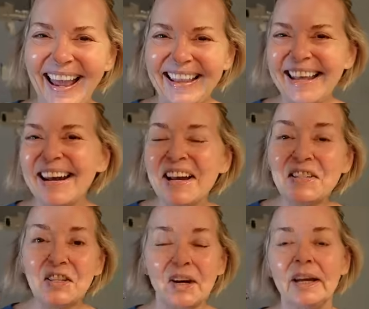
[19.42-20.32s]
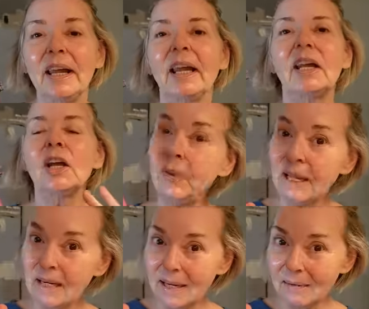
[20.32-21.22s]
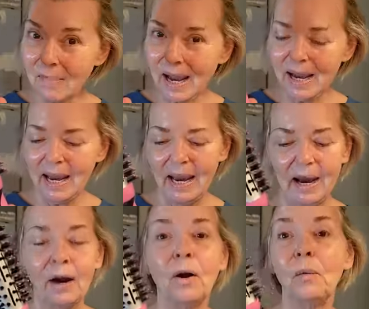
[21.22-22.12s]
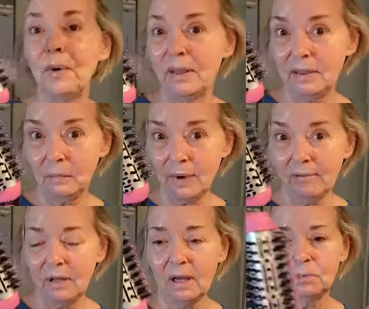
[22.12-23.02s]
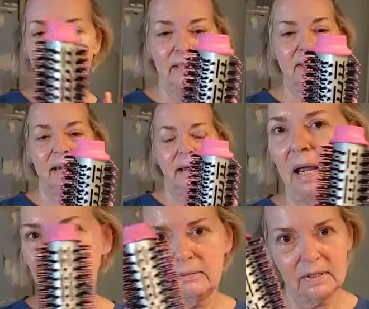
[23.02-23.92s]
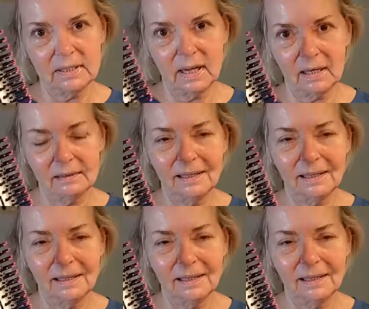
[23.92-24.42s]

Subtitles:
And then I start in bending my hair with the Revlon One Step. I love this thing.